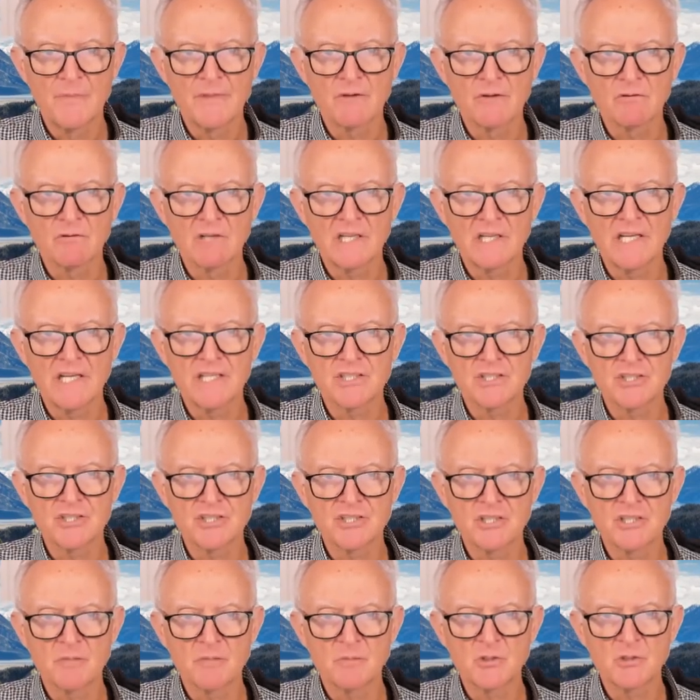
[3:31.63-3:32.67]
the
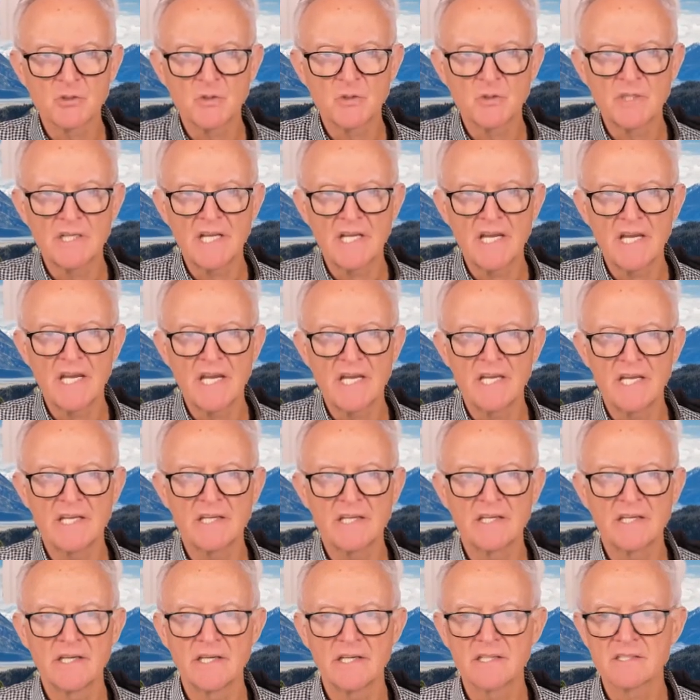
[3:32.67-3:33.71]
relationship between A
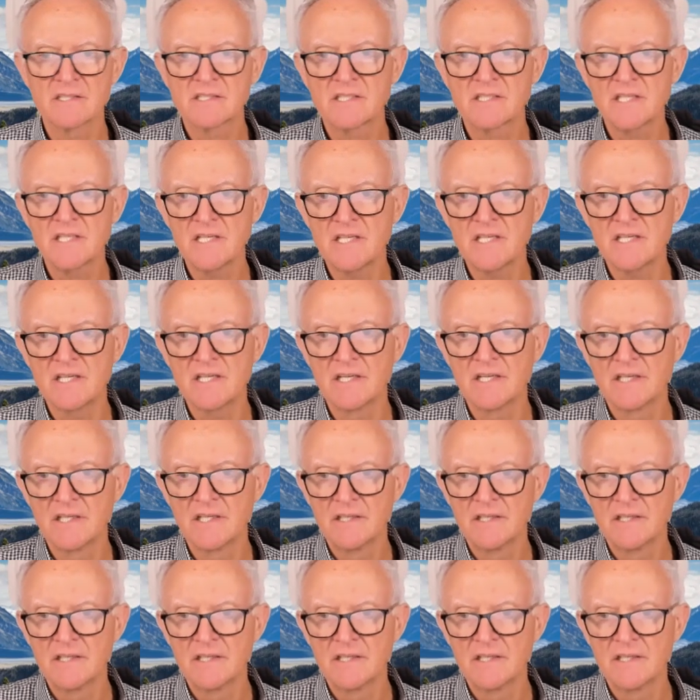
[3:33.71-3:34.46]
and C.